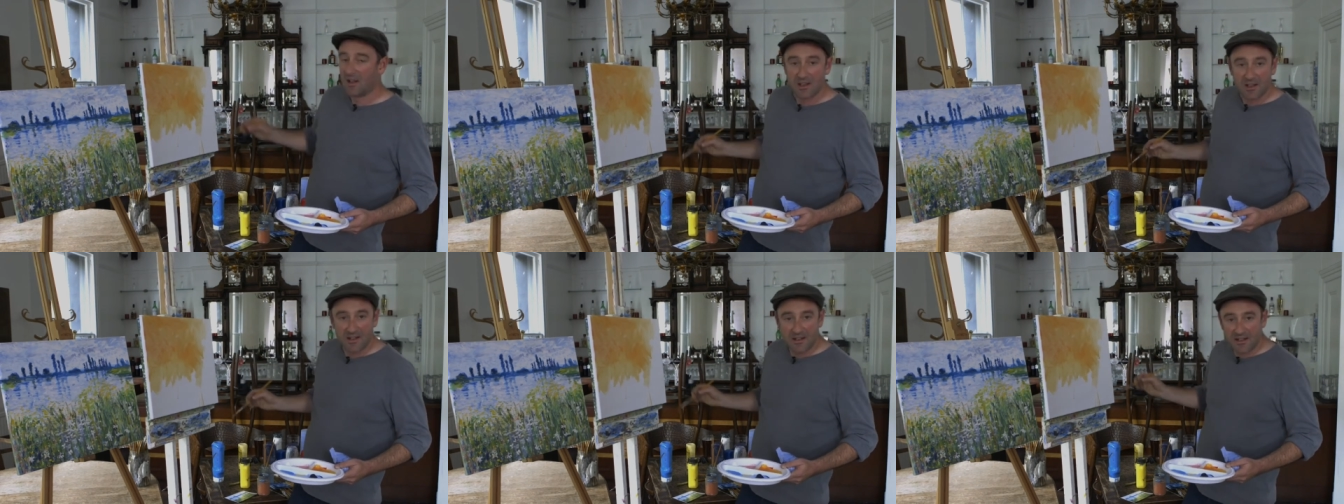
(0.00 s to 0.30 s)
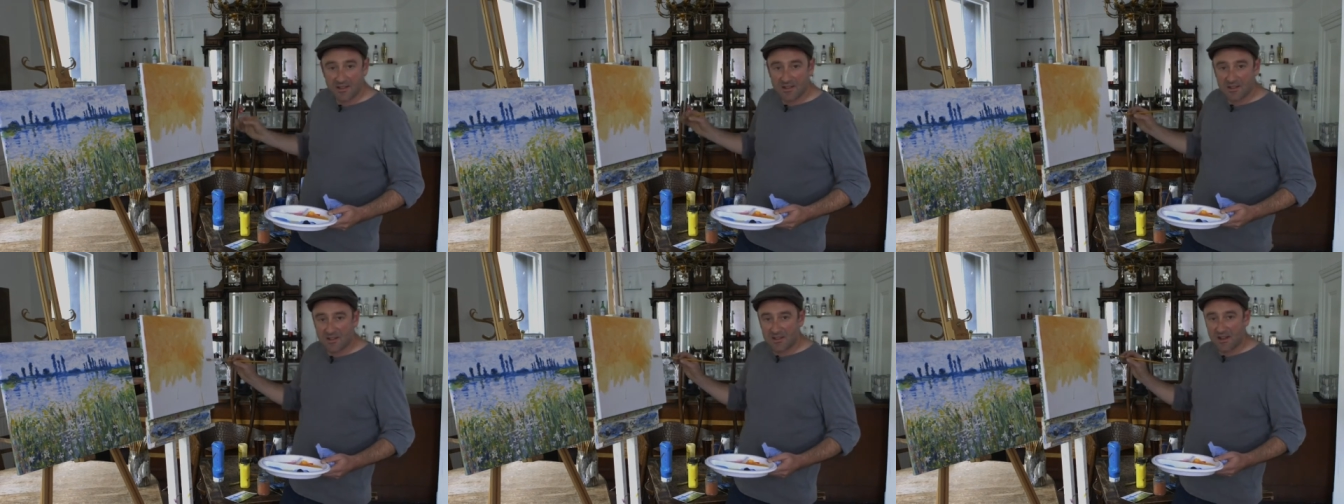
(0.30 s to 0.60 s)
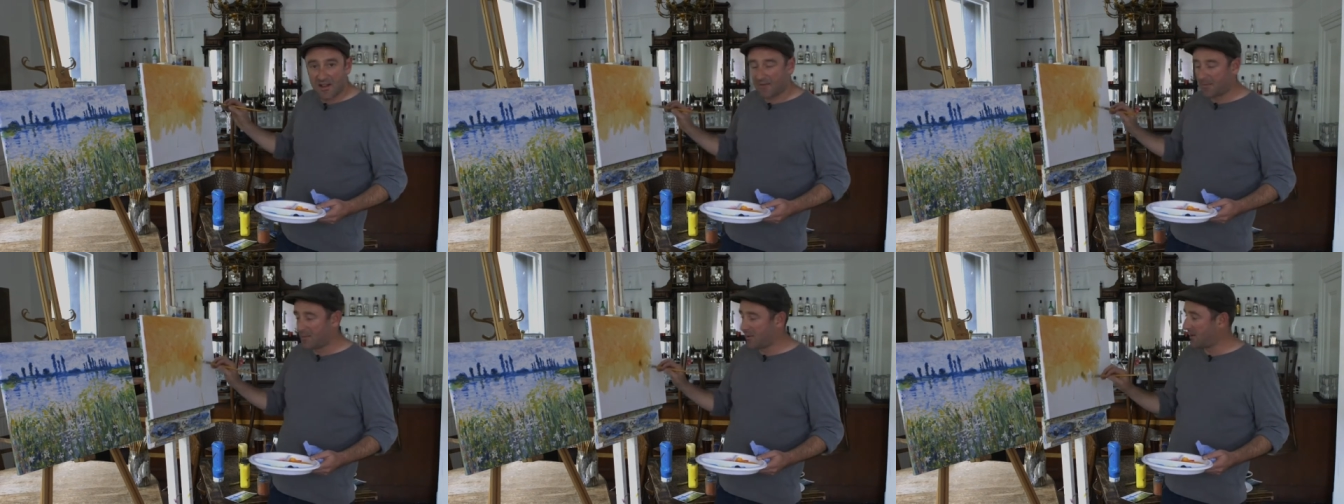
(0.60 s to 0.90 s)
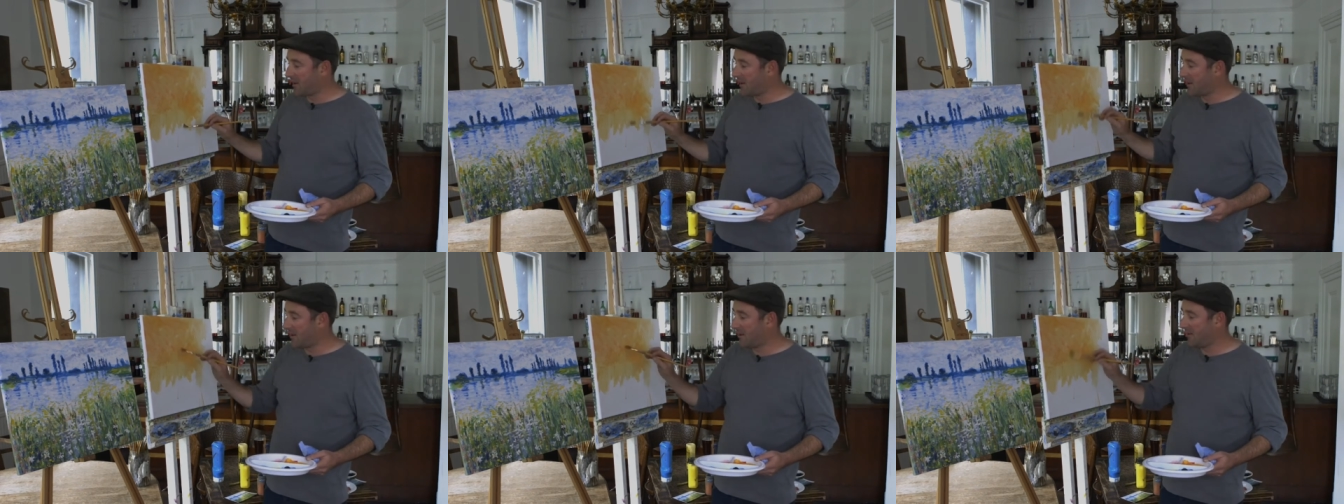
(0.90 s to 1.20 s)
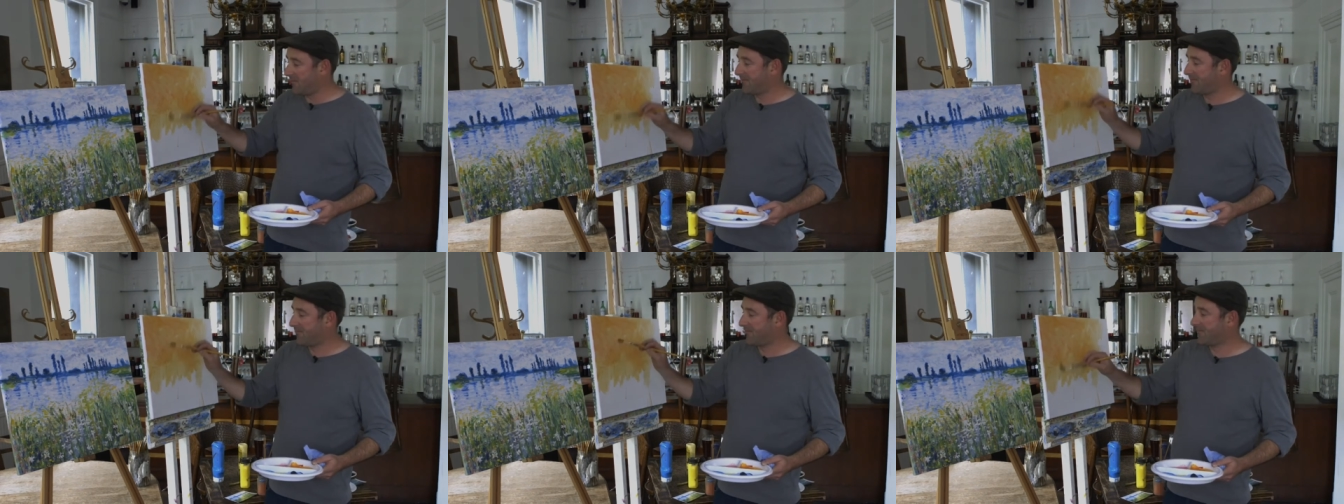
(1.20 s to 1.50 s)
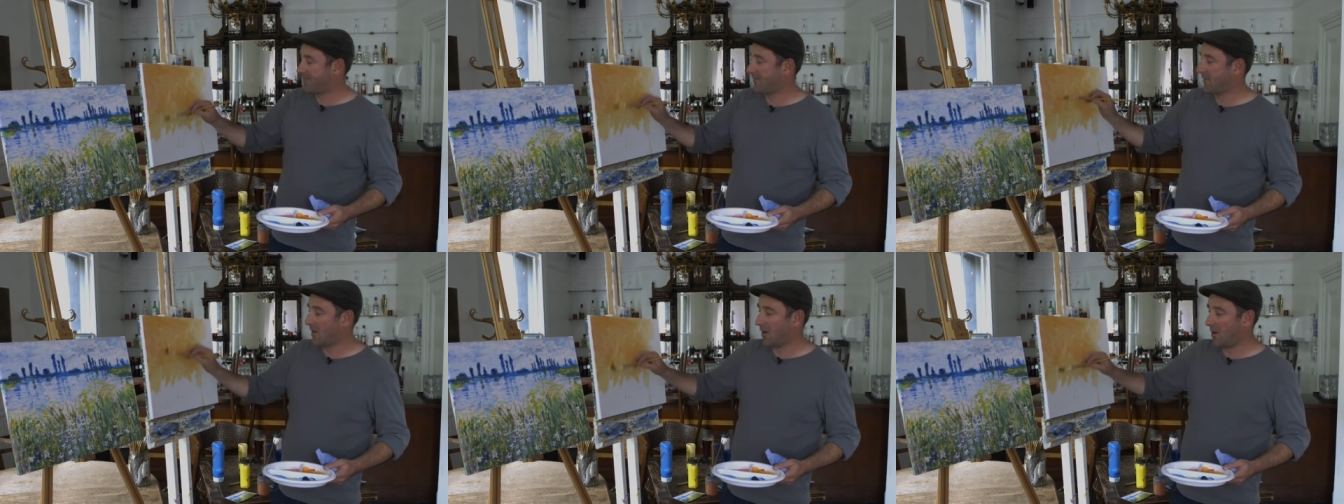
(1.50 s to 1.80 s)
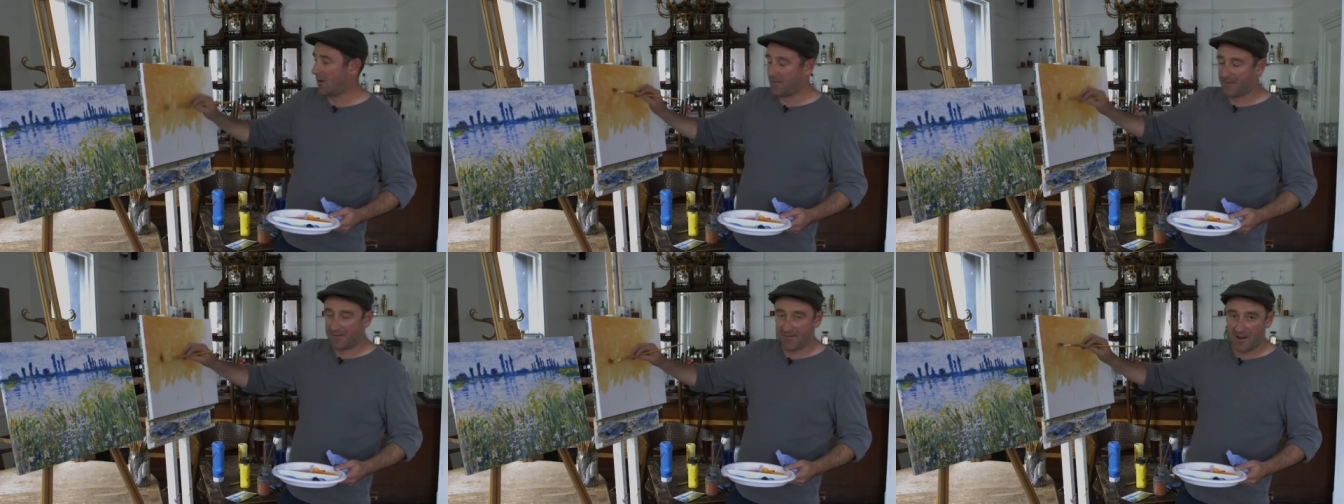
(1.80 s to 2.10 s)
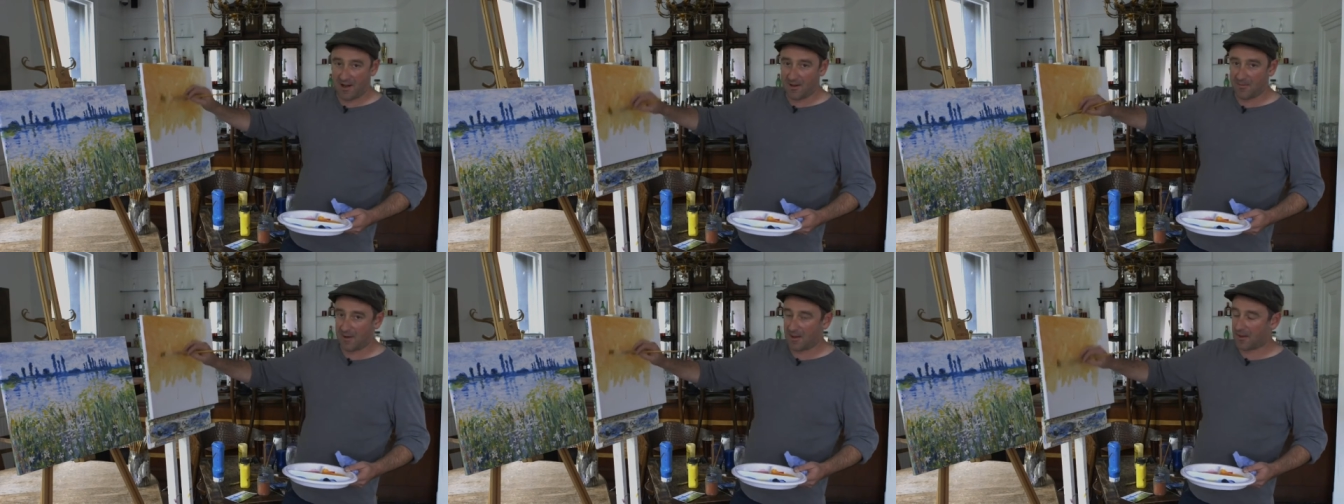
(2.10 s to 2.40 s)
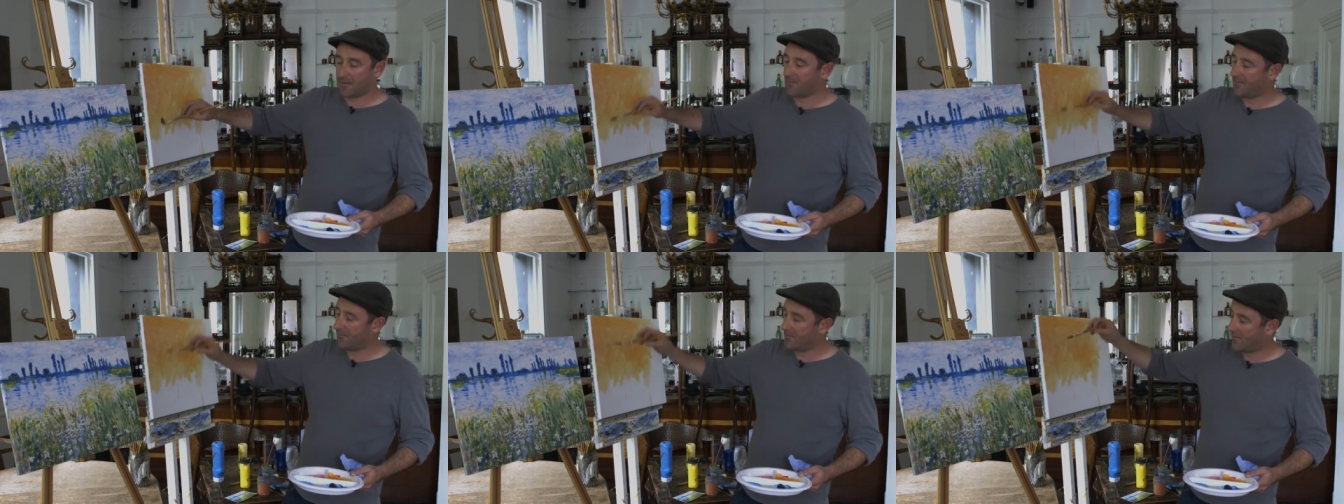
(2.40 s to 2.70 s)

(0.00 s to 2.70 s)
You need to save money on framing